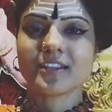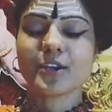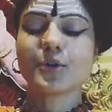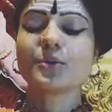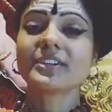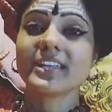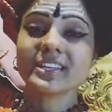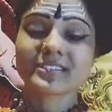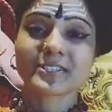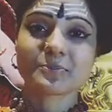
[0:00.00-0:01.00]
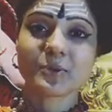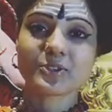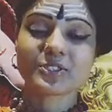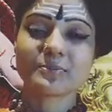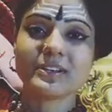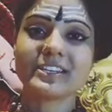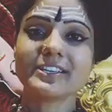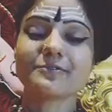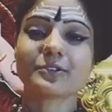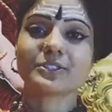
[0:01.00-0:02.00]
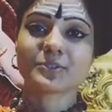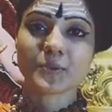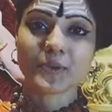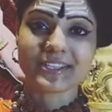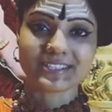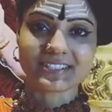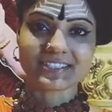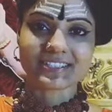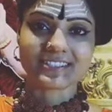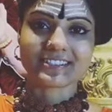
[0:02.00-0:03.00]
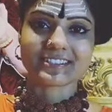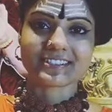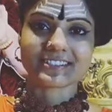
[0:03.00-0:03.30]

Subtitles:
who takes responsibility for this whole existence,